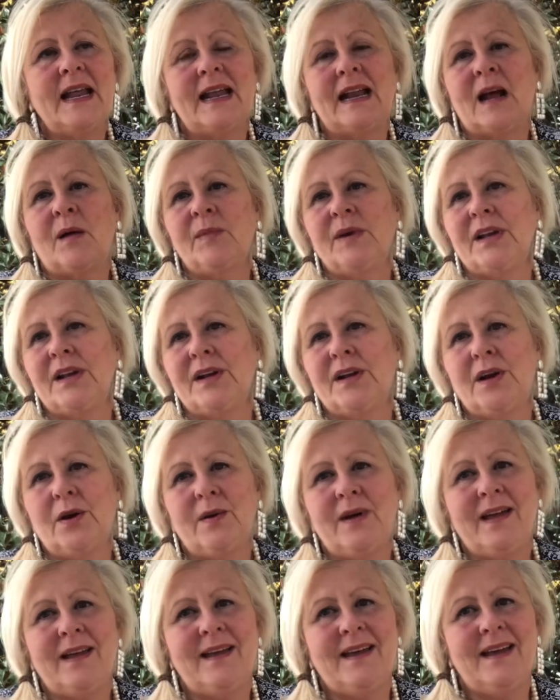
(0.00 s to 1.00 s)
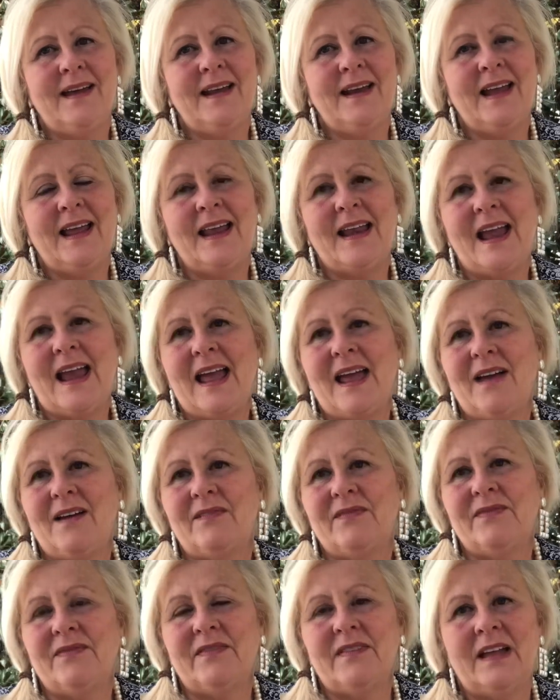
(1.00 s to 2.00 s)
and I'm gonna go ahead and have
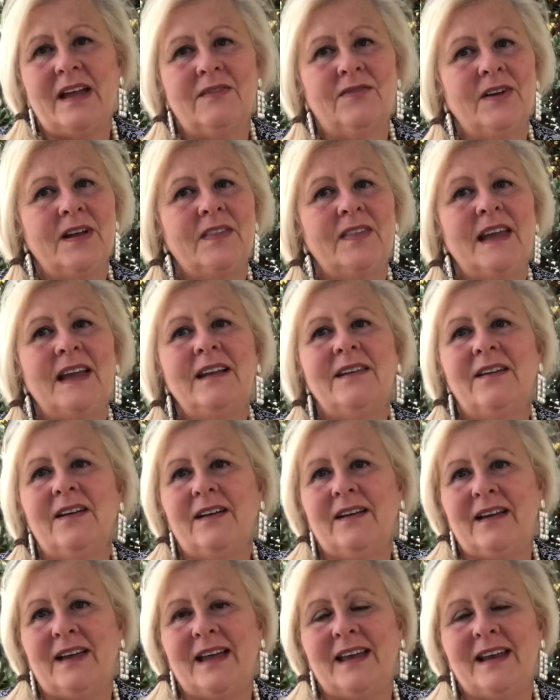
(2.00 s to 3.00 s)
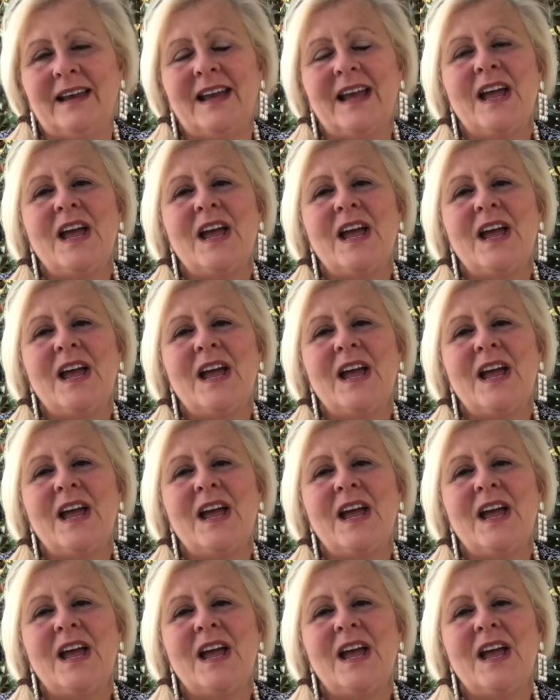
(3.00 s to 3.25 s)
everything done.